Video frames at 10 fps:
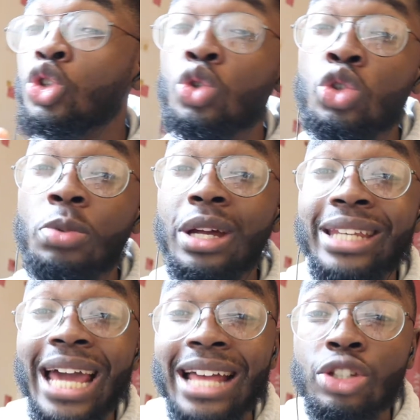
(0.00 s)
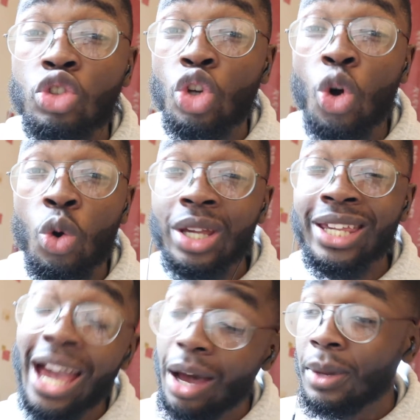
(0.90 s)
YouTube and that's no
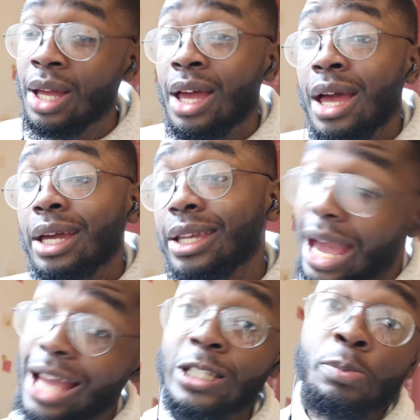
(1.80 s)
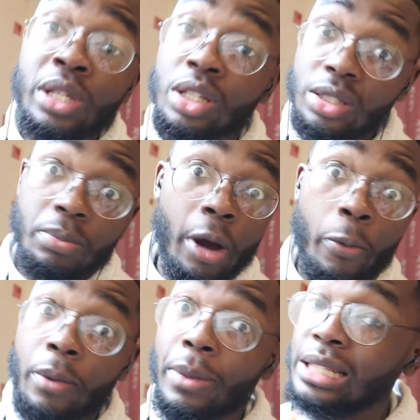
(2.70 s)
cap. Guys, speaking of
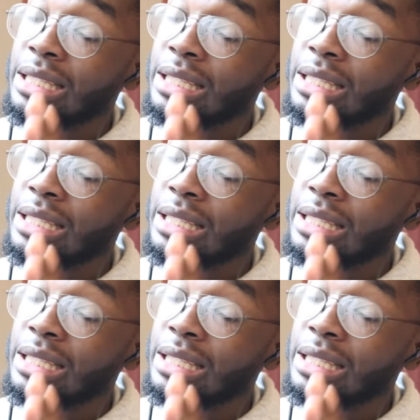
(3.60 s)
Zimbabwe man,